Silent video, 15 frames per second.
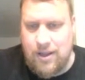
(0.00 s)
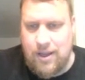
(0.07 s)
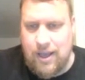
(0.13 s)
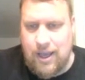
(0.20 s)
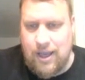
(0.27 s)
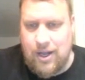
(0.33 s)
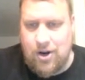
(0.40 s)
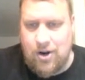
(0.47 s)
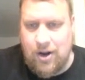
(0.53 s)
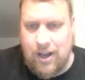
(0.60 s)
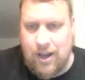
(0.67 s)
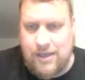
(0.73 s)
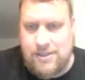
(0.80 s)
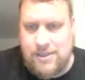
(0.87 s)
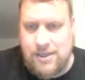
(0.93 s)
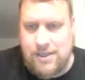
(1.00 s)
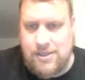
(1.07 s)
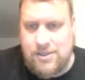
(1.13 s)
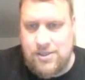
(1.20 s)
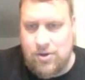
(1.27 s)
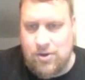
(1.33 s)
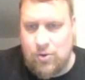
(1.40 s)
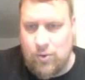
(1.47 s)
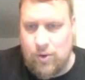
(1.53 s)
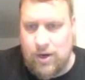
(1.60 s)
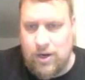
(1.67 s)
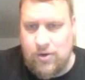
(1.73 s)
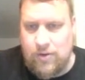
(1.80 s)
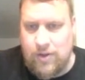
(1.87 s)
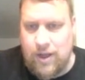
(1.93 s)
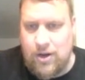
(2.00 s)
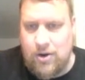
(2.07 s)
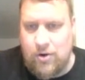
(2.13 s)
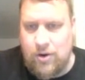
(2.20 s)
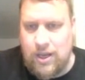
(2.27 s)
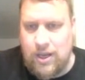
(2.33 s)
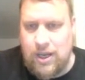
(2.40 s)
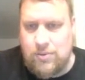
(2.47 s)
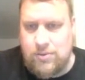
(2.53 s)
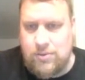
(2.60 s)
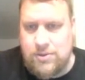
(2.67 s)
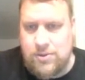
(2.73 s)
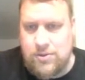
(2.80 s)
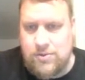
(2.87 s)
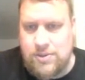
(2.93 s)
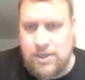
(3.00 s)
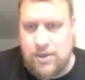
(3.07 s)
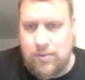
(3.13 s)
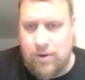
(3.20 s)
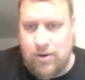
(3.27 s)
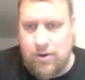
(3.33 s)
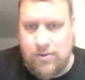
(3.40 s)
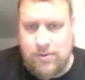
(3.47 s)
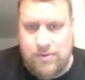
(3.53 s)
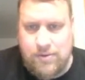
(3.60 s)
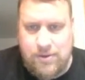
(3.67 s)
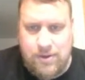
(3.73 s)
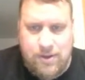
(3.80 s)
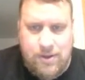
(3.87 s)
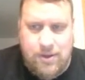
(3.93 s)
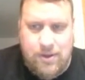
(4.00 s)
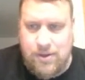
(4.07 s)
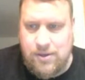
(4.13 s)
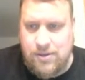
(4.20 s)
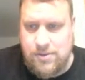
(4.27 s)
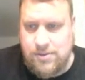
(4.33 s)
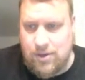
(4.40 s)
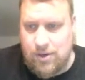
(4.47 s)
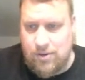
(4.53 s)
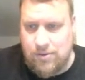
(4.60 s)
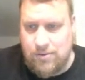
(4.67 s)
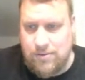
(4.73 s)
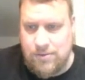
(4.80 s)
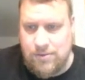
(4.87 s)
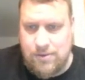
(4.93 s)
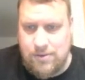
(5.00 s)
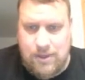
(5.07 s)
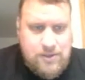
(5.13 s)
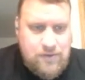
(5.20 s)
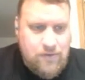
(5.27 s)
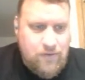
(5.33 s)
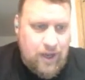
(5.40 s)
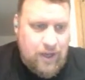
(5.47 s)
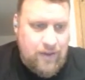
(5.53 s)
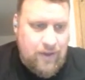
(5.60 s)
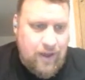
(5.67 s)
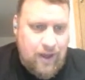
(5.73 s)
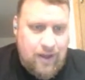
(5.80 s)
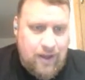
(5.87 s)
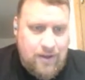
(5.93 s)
and our x is greater than or equal to 0. So let's find that.